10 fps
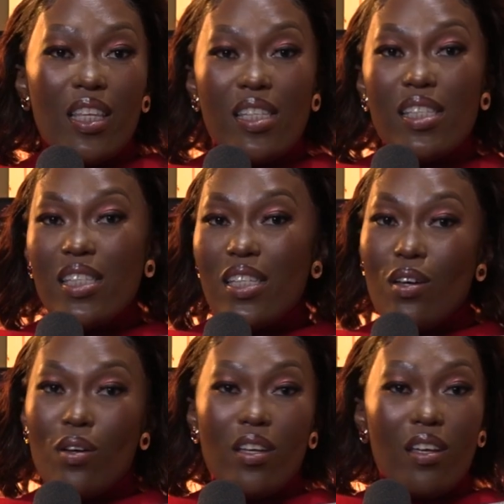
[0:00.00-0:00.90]
this
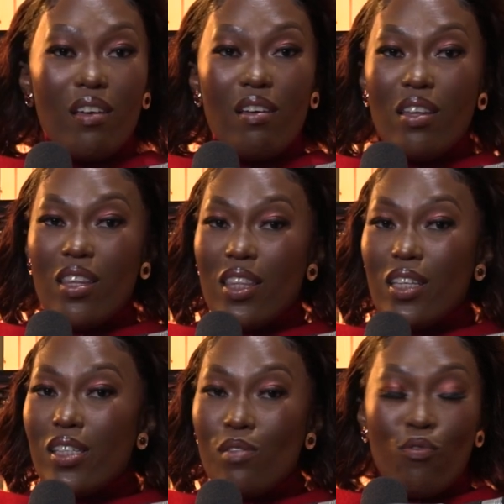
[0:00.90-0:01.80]

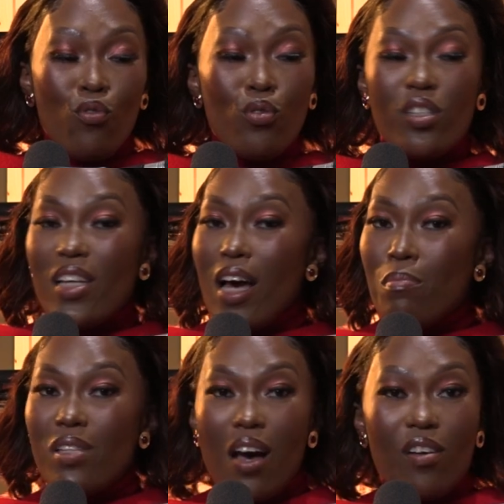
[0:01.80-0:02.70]
fruit
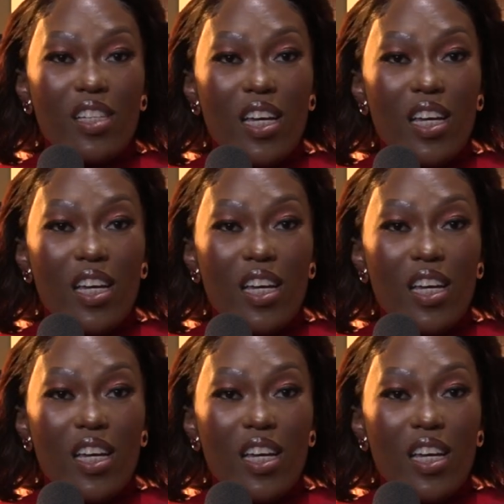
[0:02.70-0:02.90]
comes out